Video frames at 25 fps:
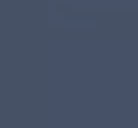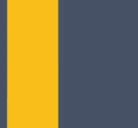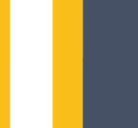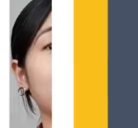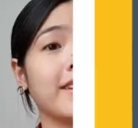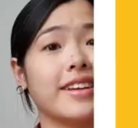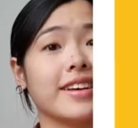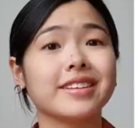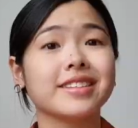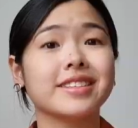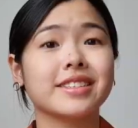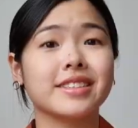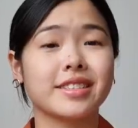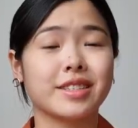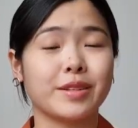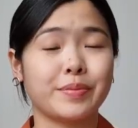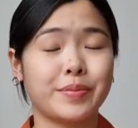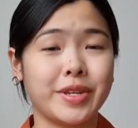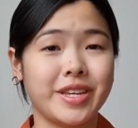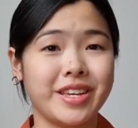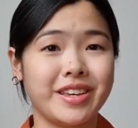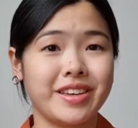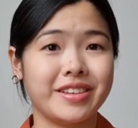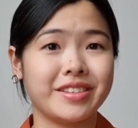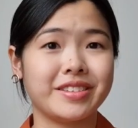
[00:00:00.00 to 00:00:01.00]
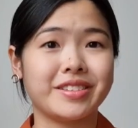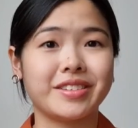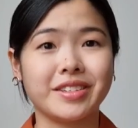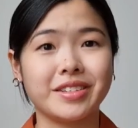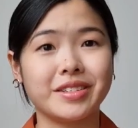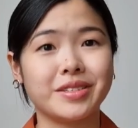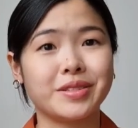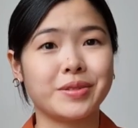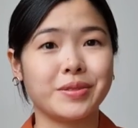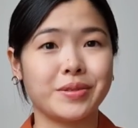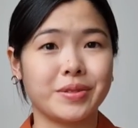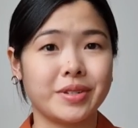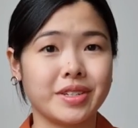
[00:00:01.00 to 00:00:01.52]
And next is the
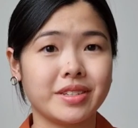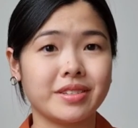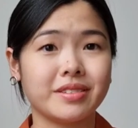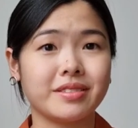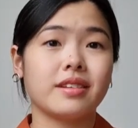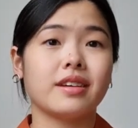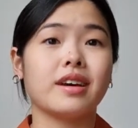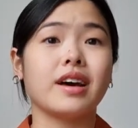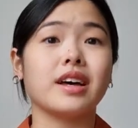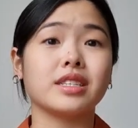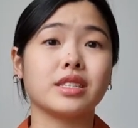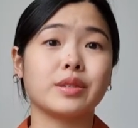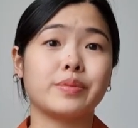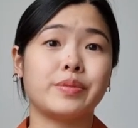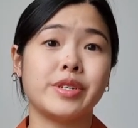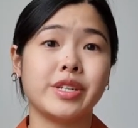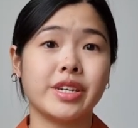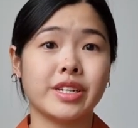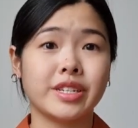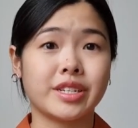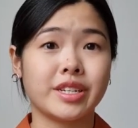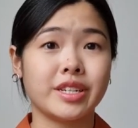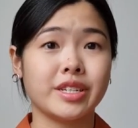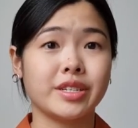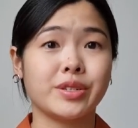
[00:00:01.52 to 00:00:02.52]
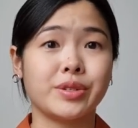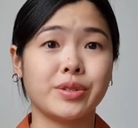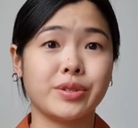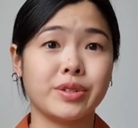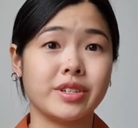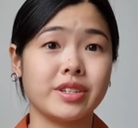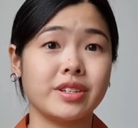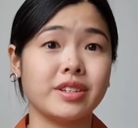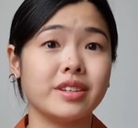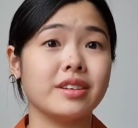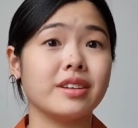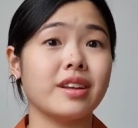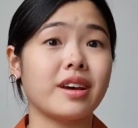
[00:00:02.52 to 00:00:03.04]
PhD student. As a PhD
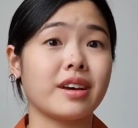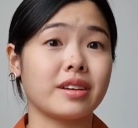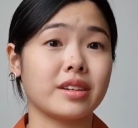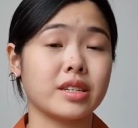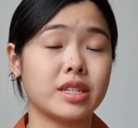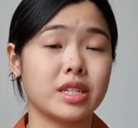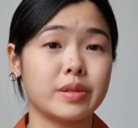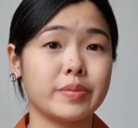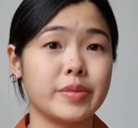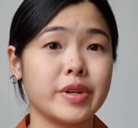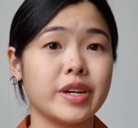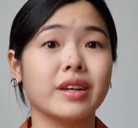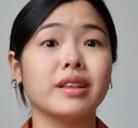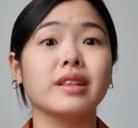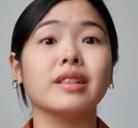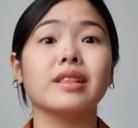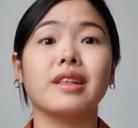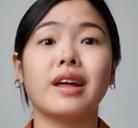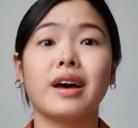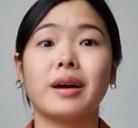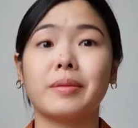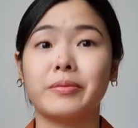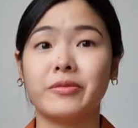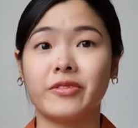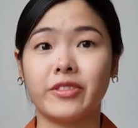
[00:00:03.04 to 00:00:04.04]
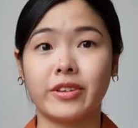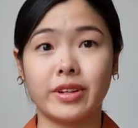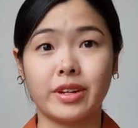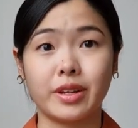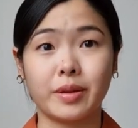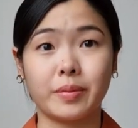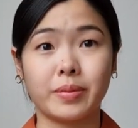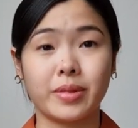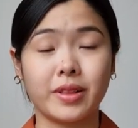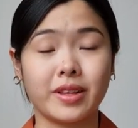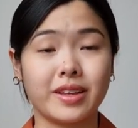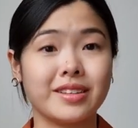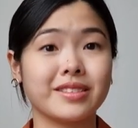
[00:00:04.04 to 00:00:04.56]
student in academia, lab
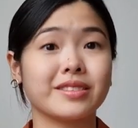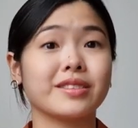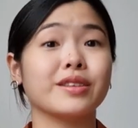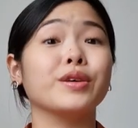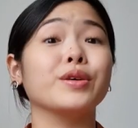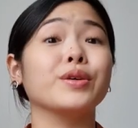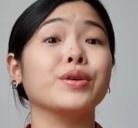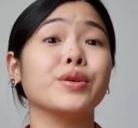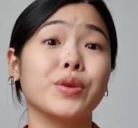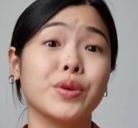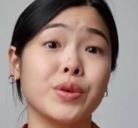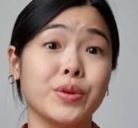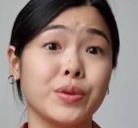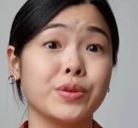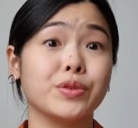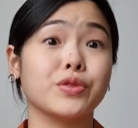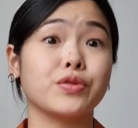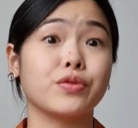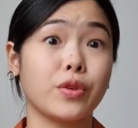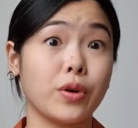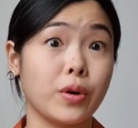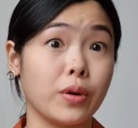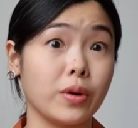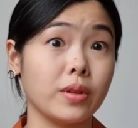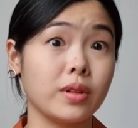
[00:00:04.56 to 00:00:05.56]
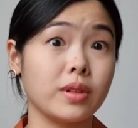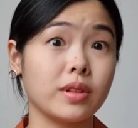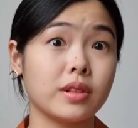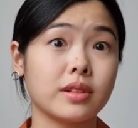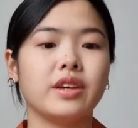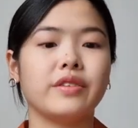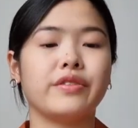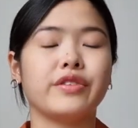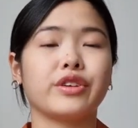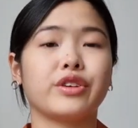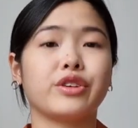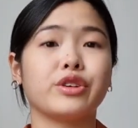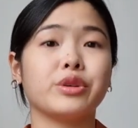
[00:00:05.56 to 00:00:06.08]
funding plays a huge role.
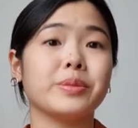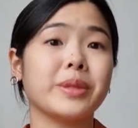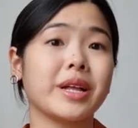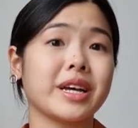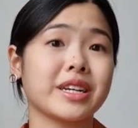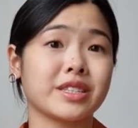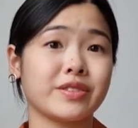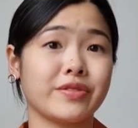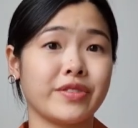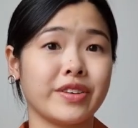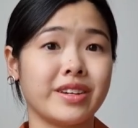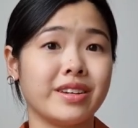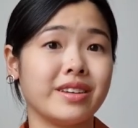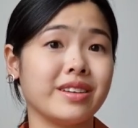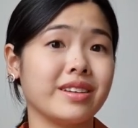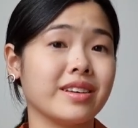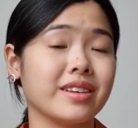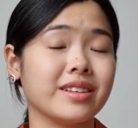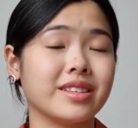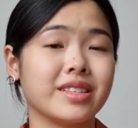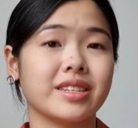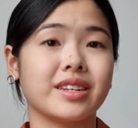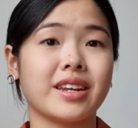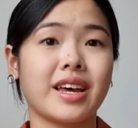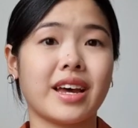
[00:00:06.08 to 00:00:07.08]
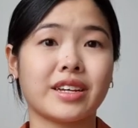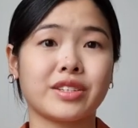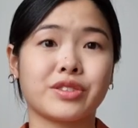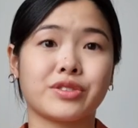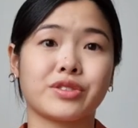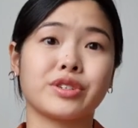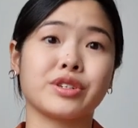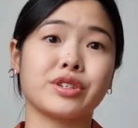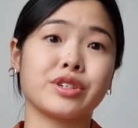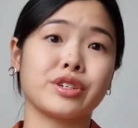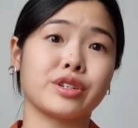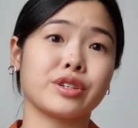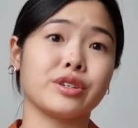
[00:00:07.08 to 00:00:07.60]
If your group lacks funding, it's an
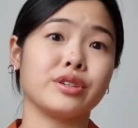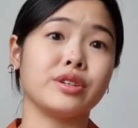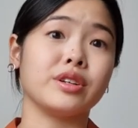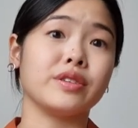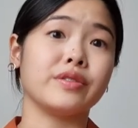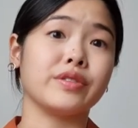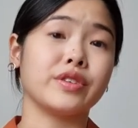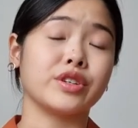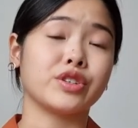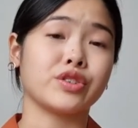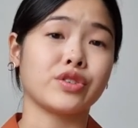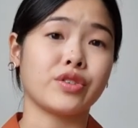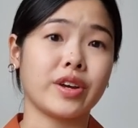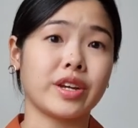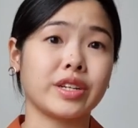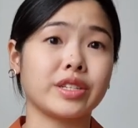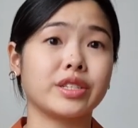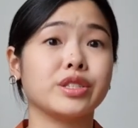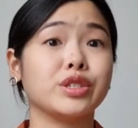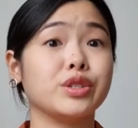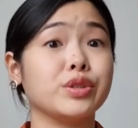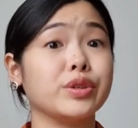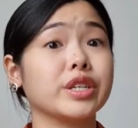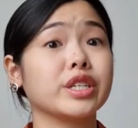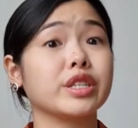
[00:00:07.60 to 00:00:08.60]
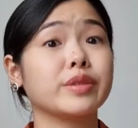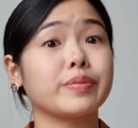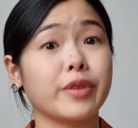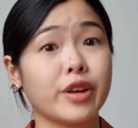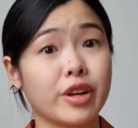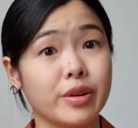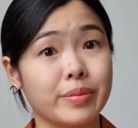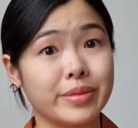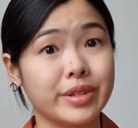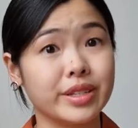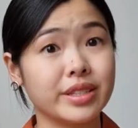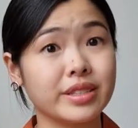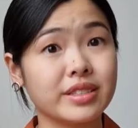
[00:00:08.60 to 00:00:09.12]
extra hurdle if you're trying to do
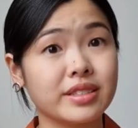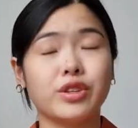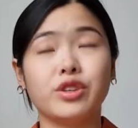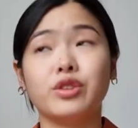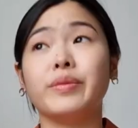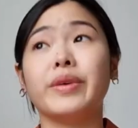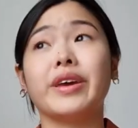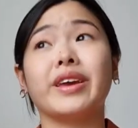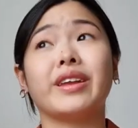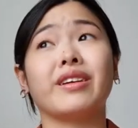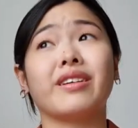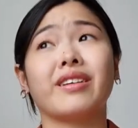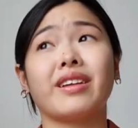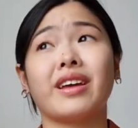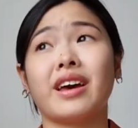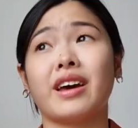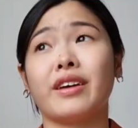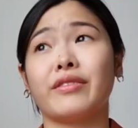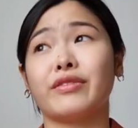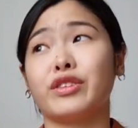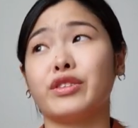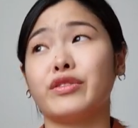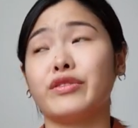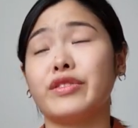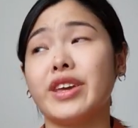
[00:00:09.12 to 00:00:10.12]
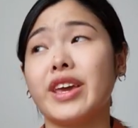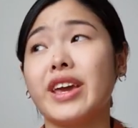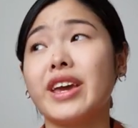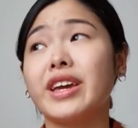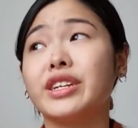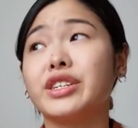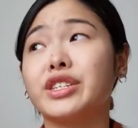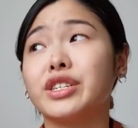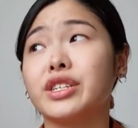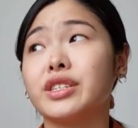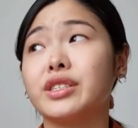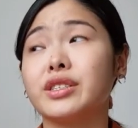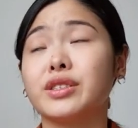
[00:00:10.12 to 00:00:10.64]
experiments. You may not have the
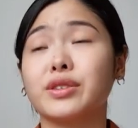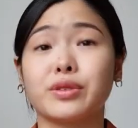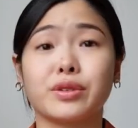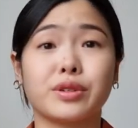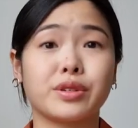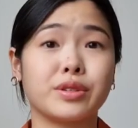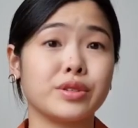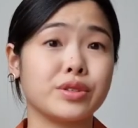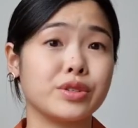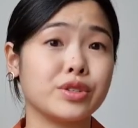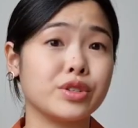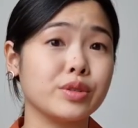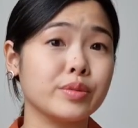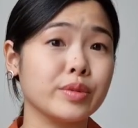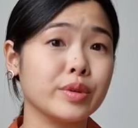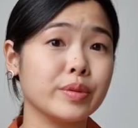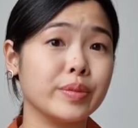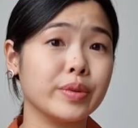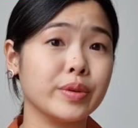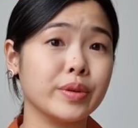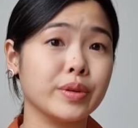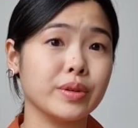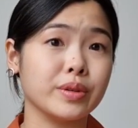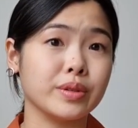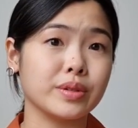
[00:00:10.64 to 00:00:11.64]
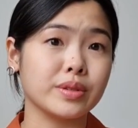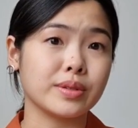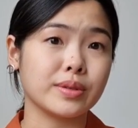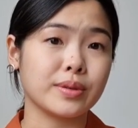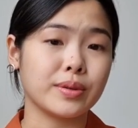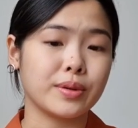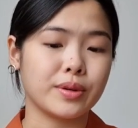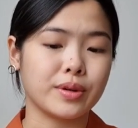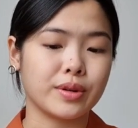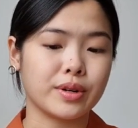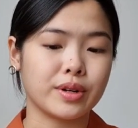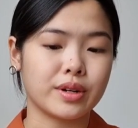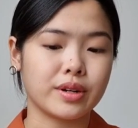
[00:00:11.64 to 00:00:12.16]
reagents or consumables
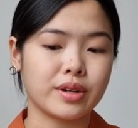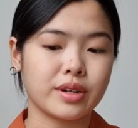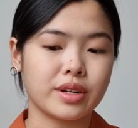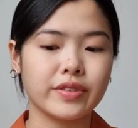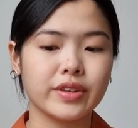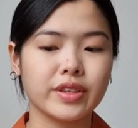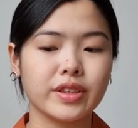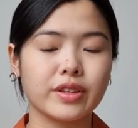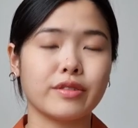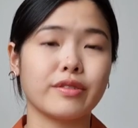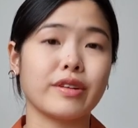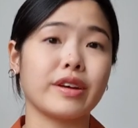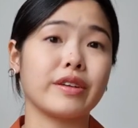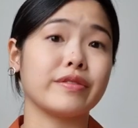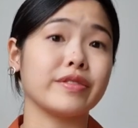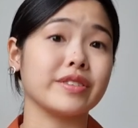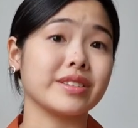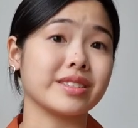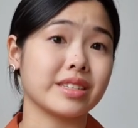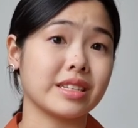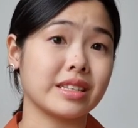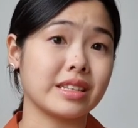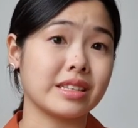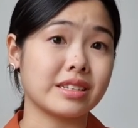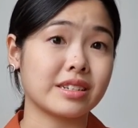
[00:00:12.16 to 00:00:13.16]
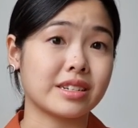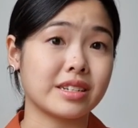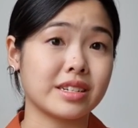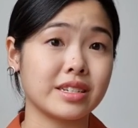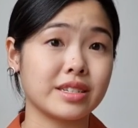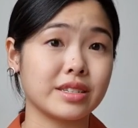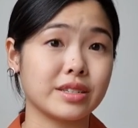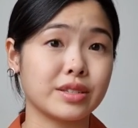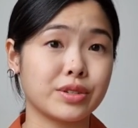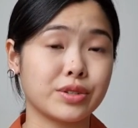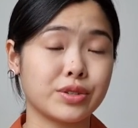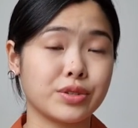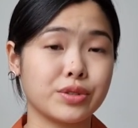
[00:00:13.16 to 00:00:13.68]
or even the right
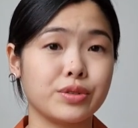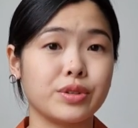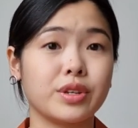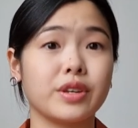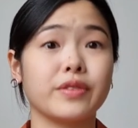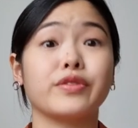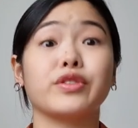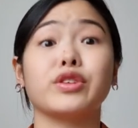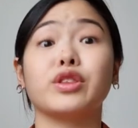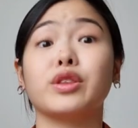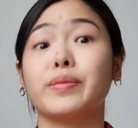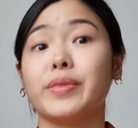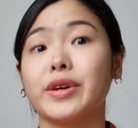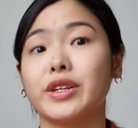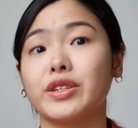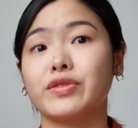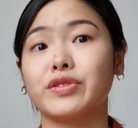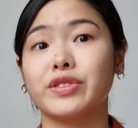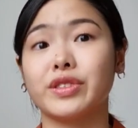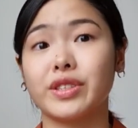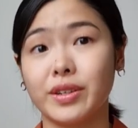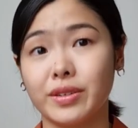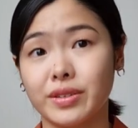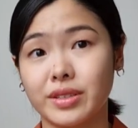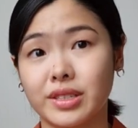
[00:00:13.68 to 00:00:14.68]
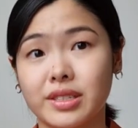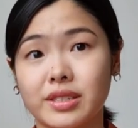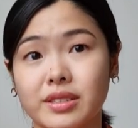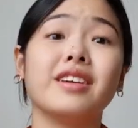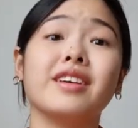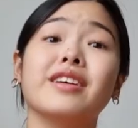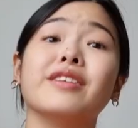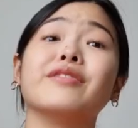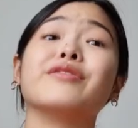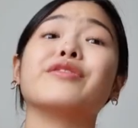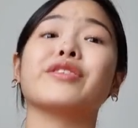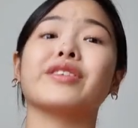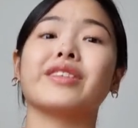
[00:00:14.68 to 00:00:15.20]
facilities to give you the best results.
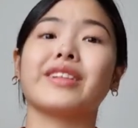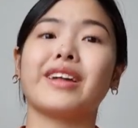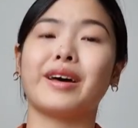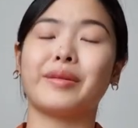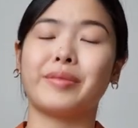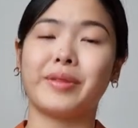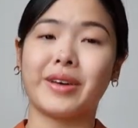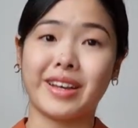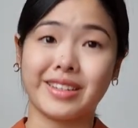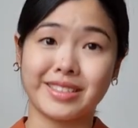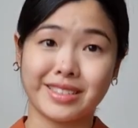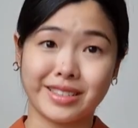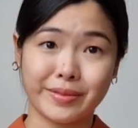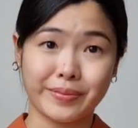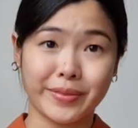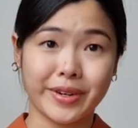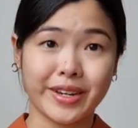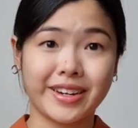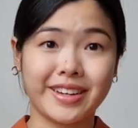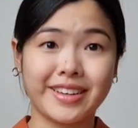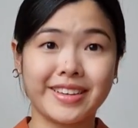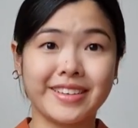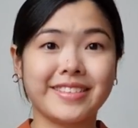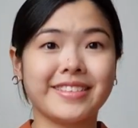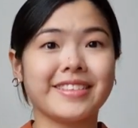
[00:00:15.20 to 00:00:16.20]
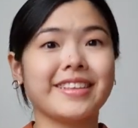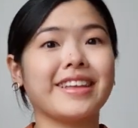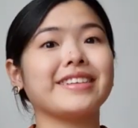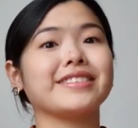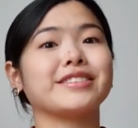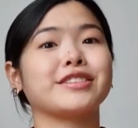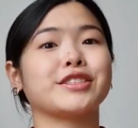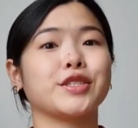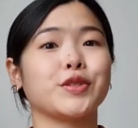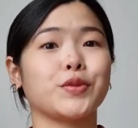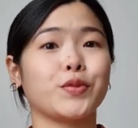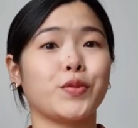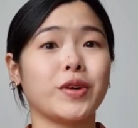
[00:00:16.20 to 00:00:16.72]
If your lab has the money,
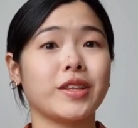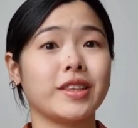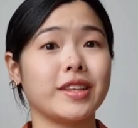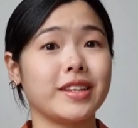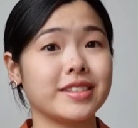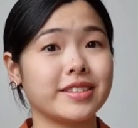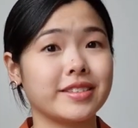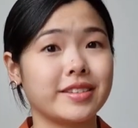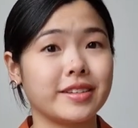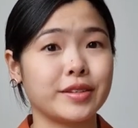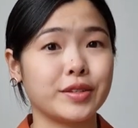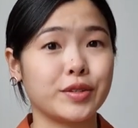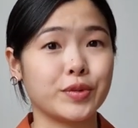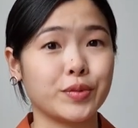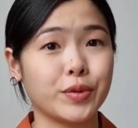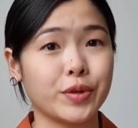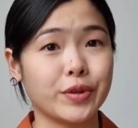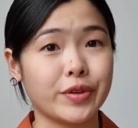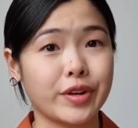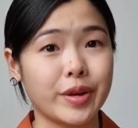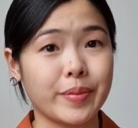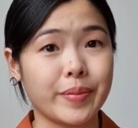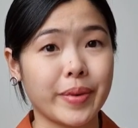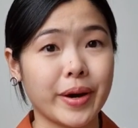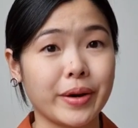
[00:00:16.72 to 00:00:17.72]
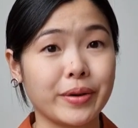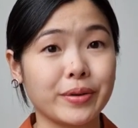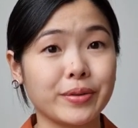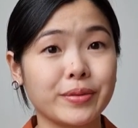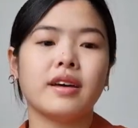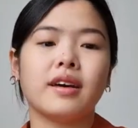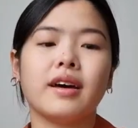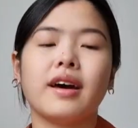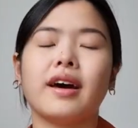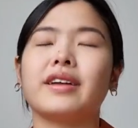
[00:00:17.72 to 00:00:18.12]
that's just one less thing to worry about.